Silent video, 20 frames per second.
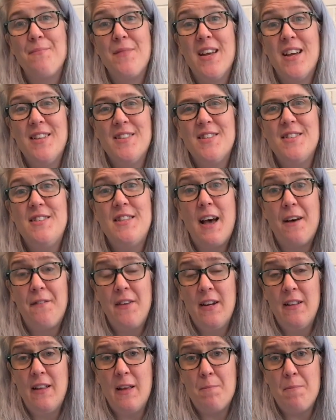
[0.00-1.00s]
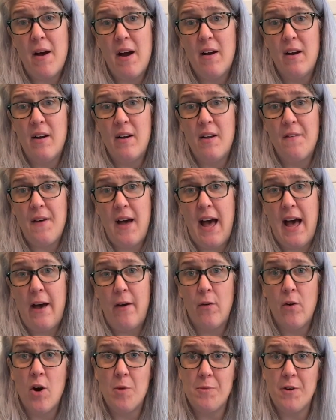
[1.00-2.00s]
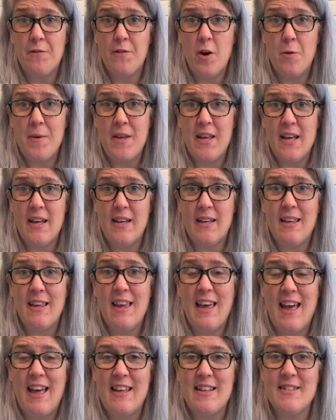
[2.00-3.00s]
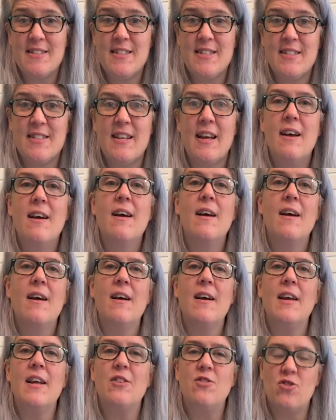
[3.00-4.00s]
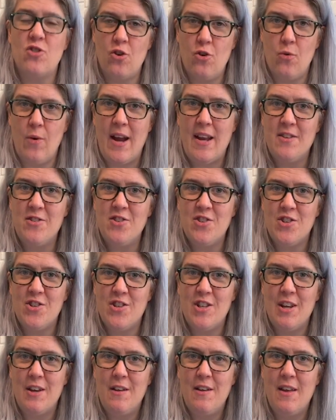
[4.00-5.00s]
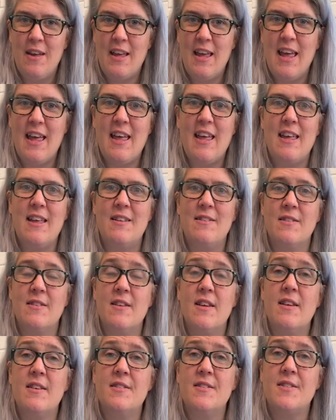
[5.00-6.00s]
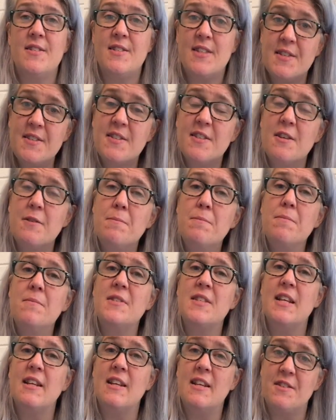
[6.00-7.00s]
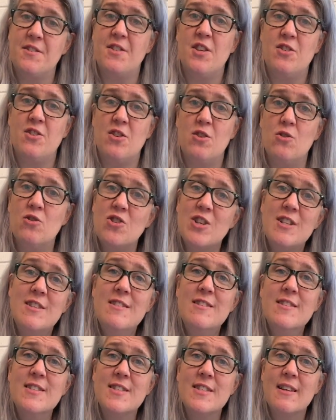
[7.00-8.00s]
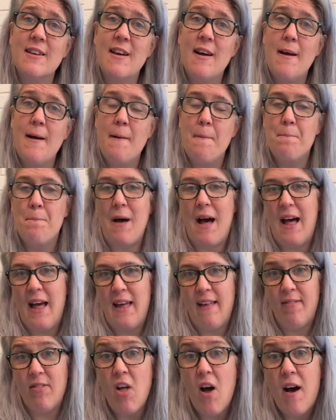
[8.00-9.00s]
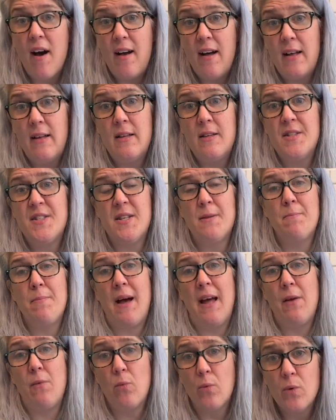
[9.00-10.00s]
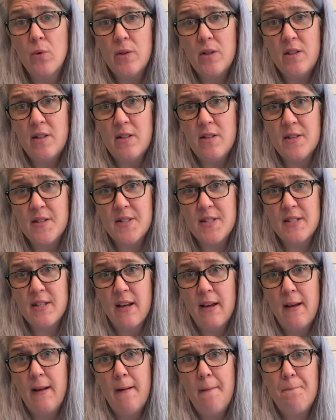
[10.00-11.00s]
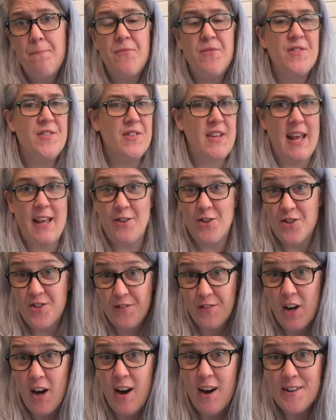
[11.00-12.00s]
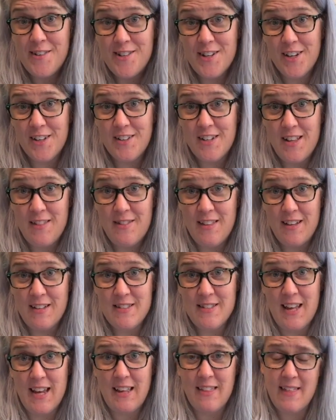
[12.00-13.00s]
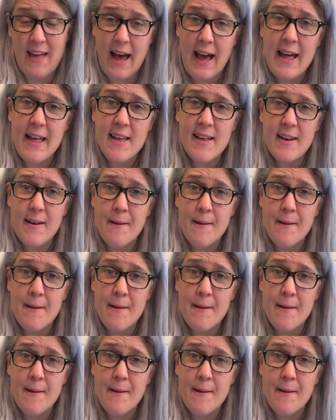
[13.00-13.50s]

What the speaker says: It's definitely part of how homophobia gets entrenched in systems and institutions by laws and by rules, standards of conduct and things like that.